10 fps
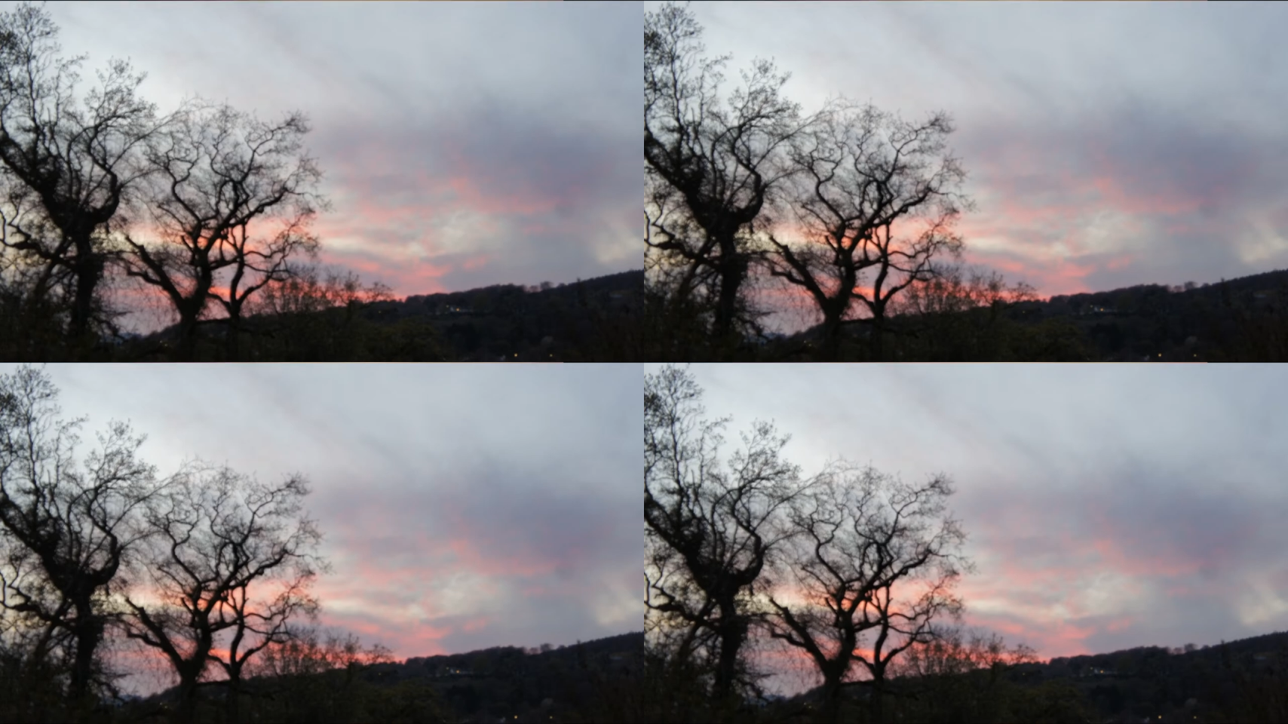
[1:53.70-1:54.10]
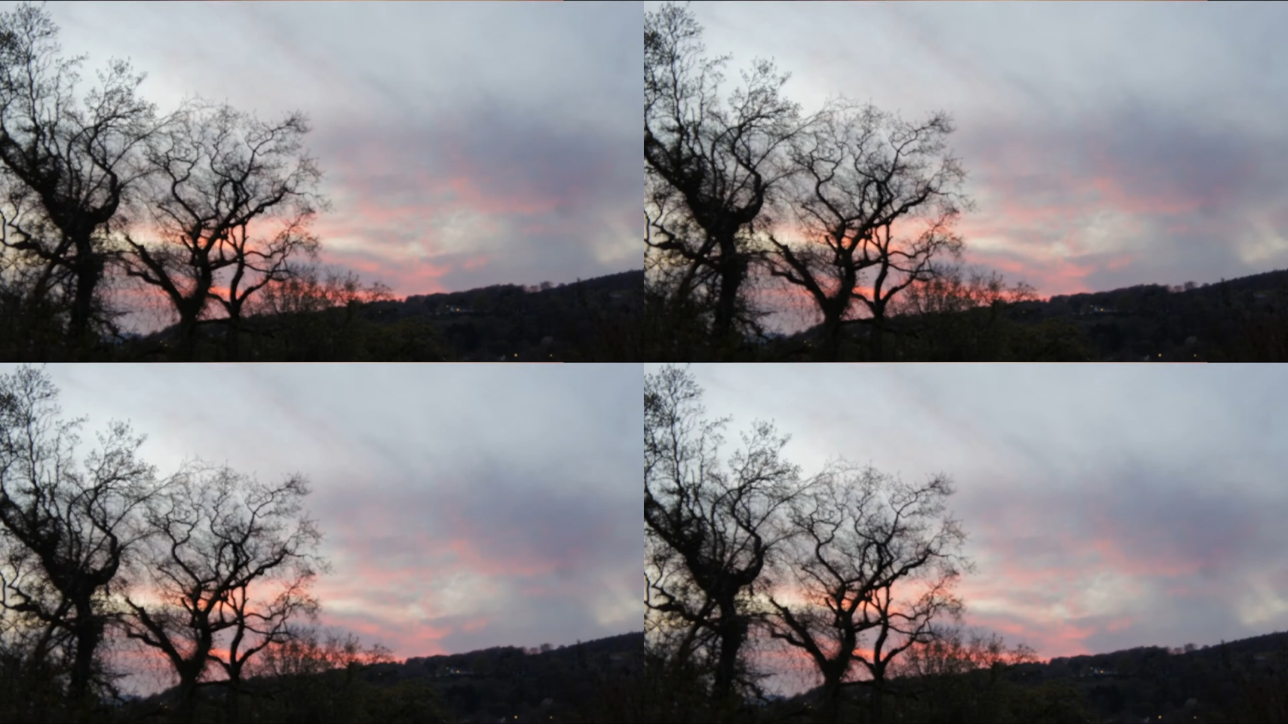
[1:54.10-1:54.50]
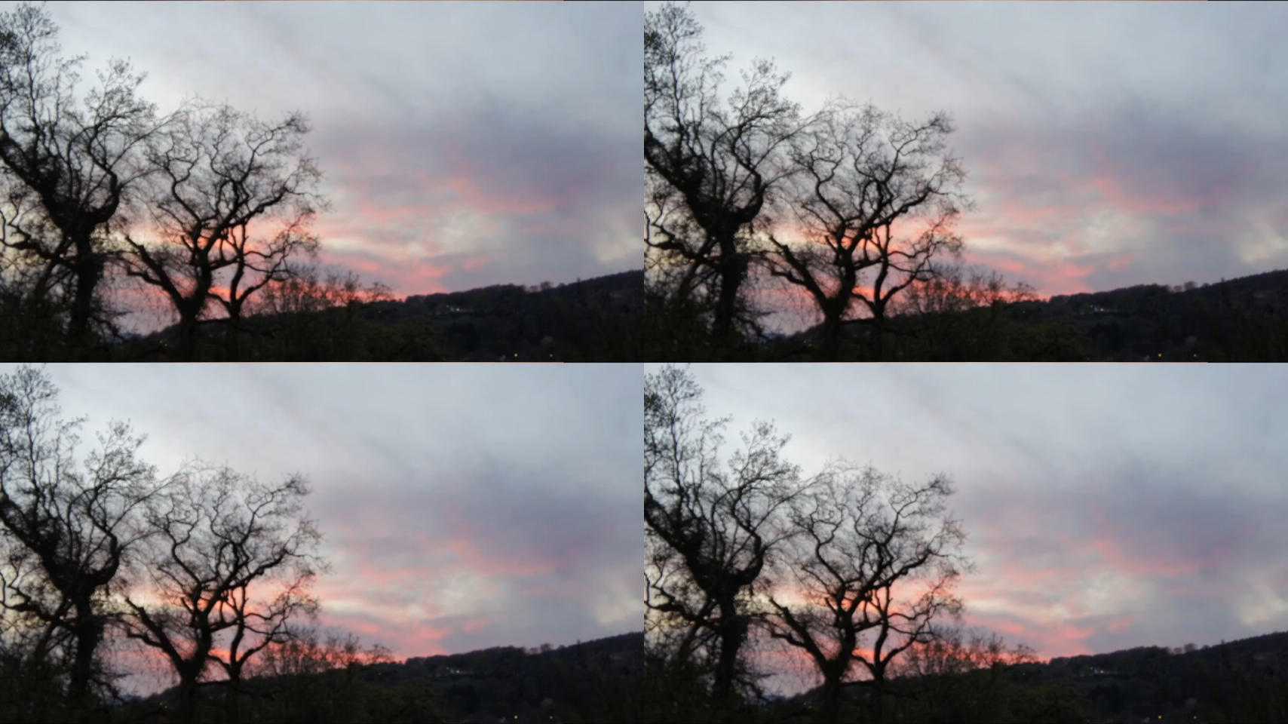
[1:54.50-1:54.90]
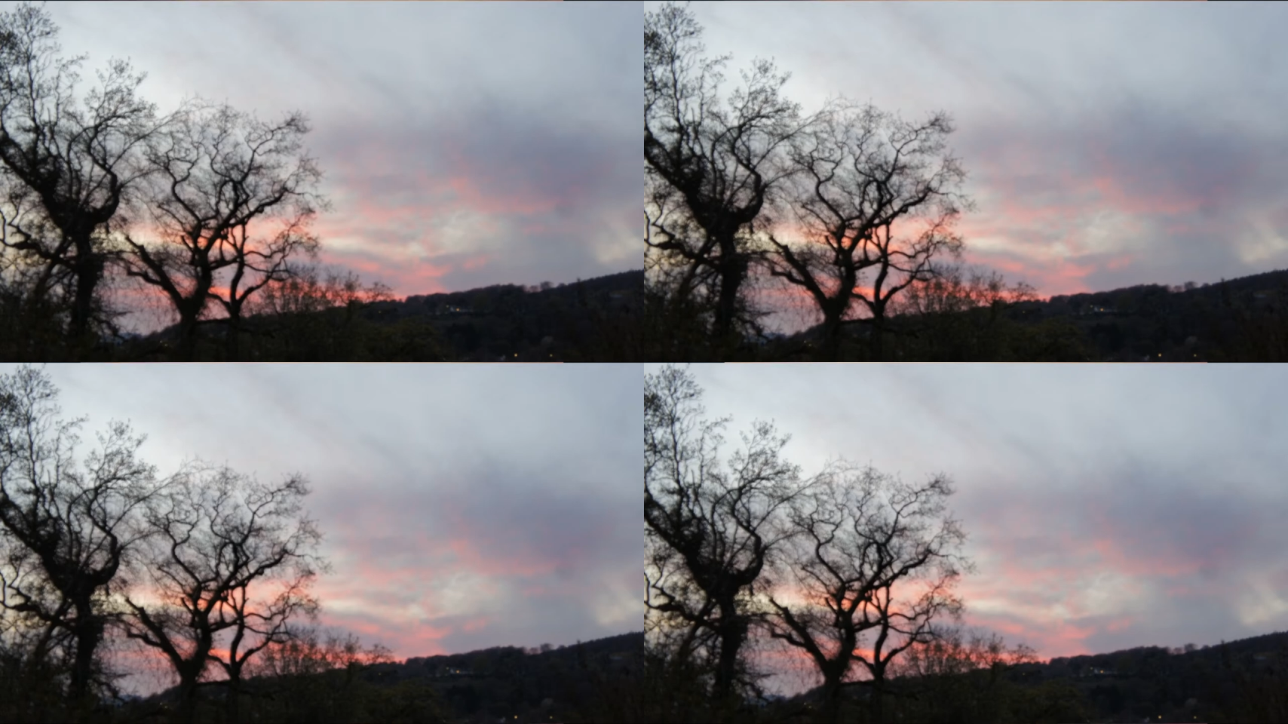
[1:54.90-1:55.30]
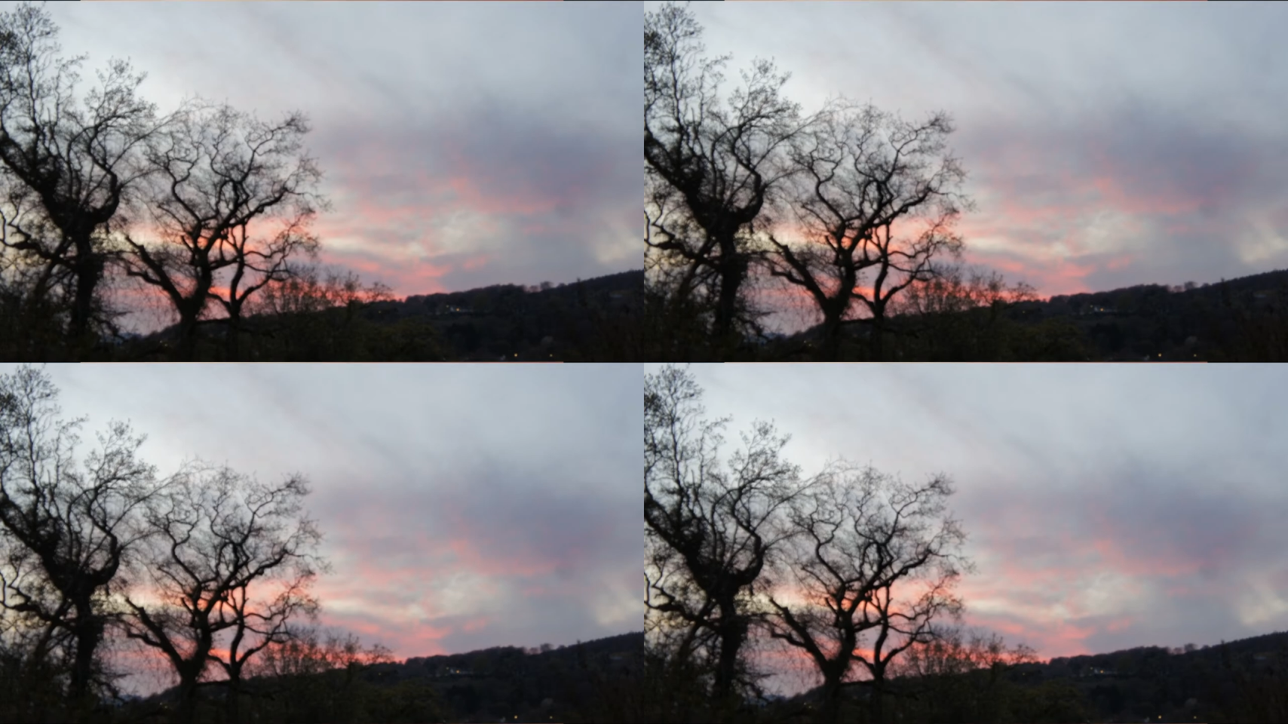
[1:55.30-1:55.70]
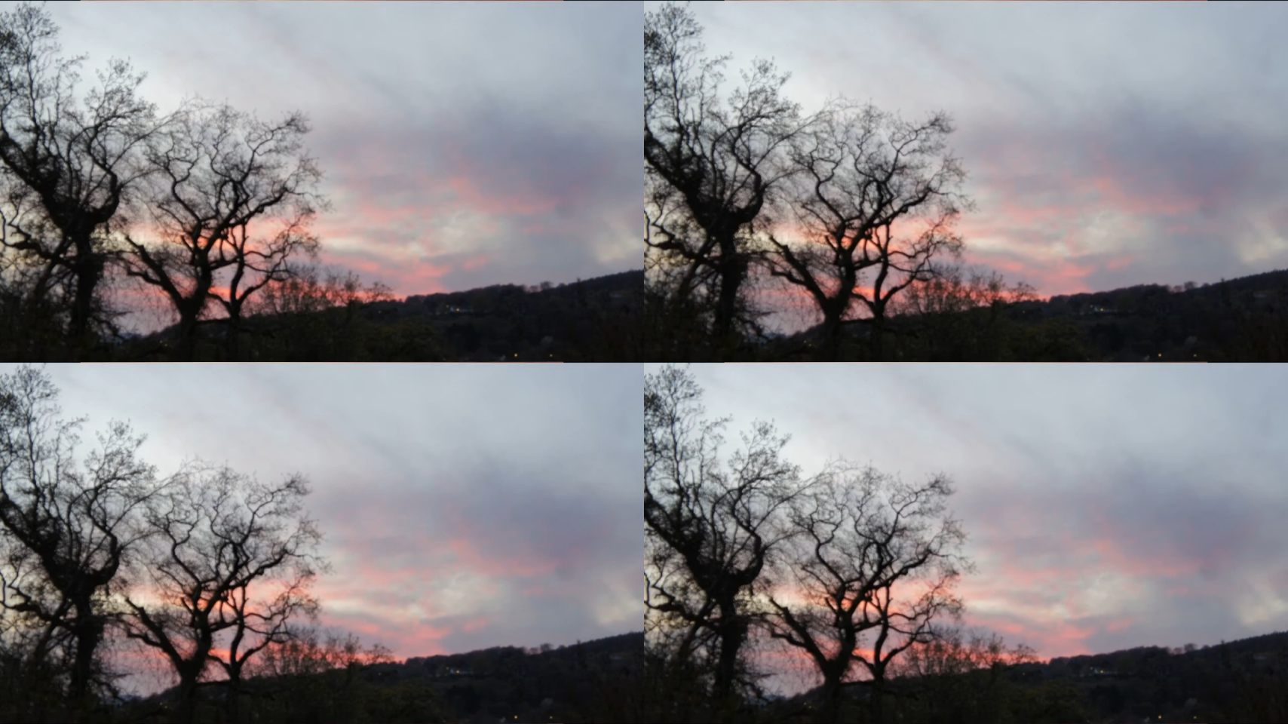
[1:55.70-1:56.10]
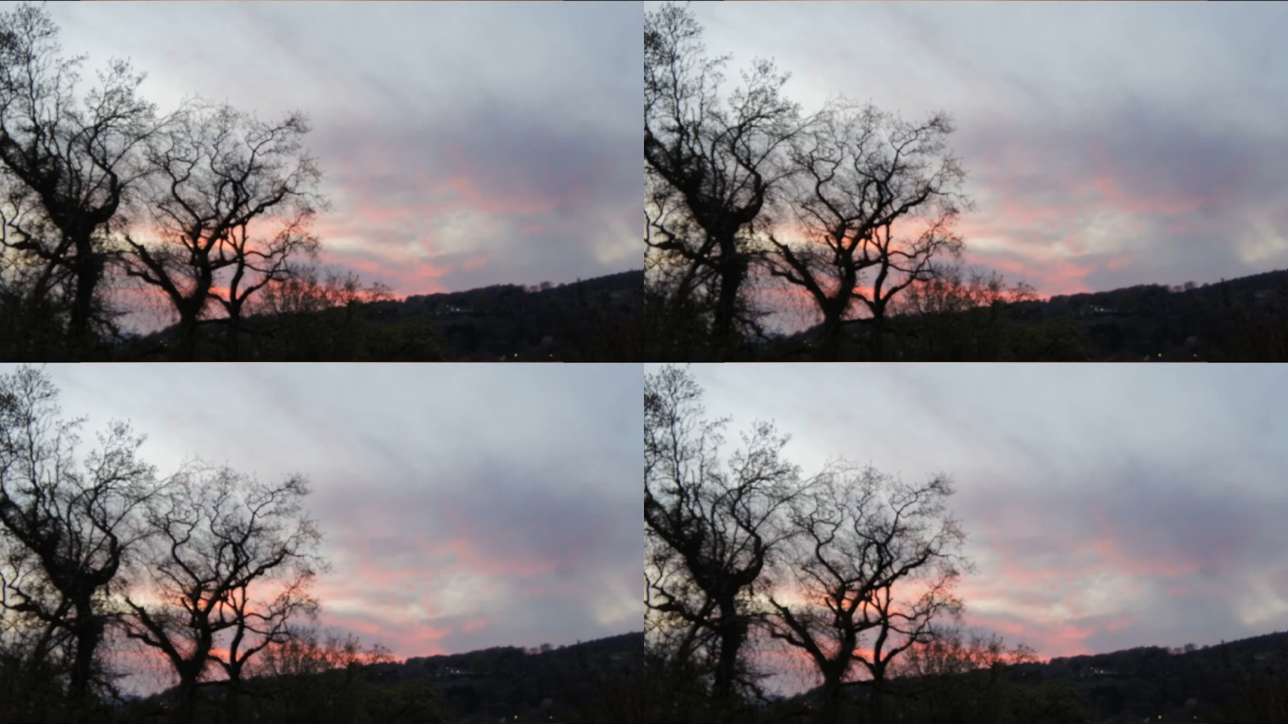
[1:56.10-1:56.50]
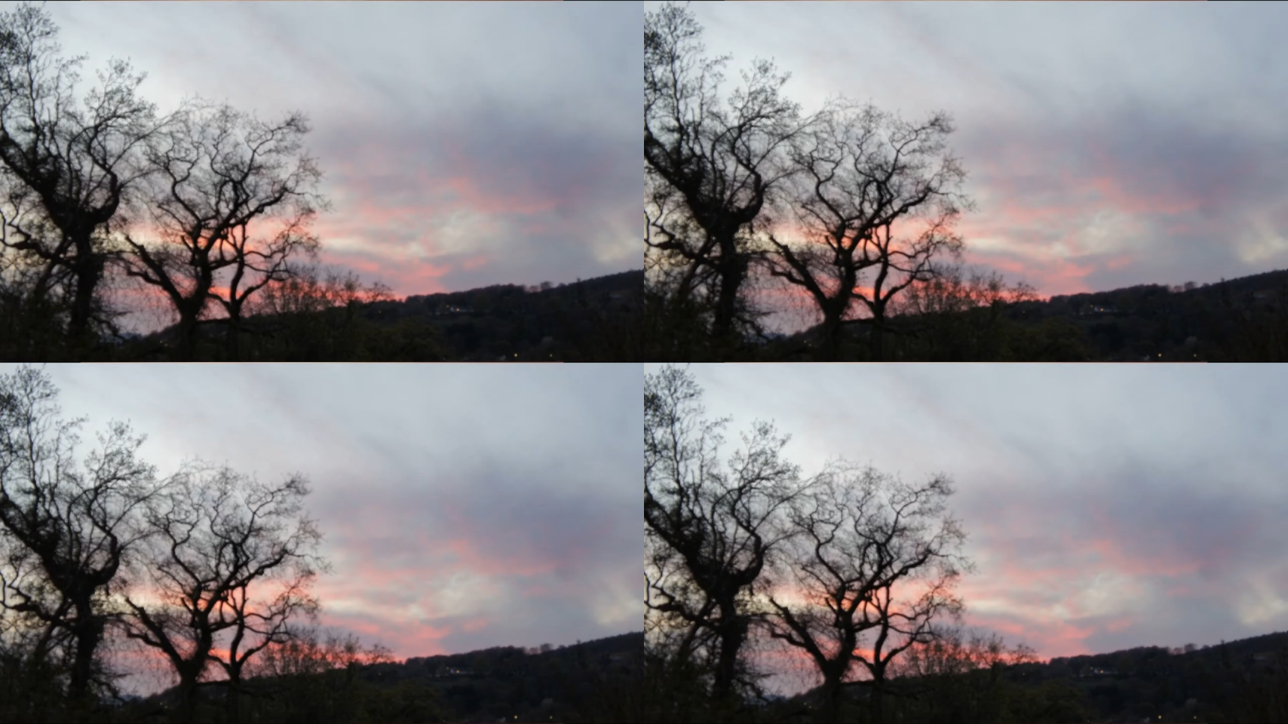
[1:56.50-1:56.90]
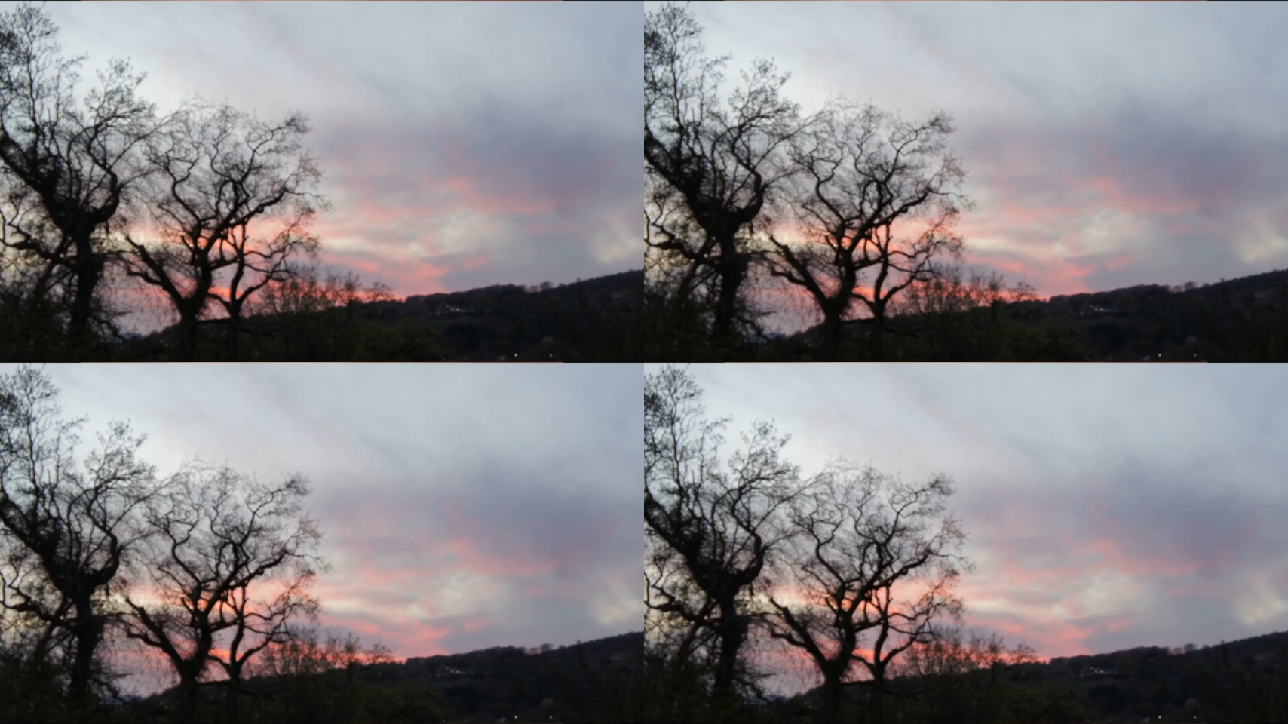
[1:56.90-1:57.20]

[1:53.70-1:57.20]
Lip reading: Nobody's mouth can be seen.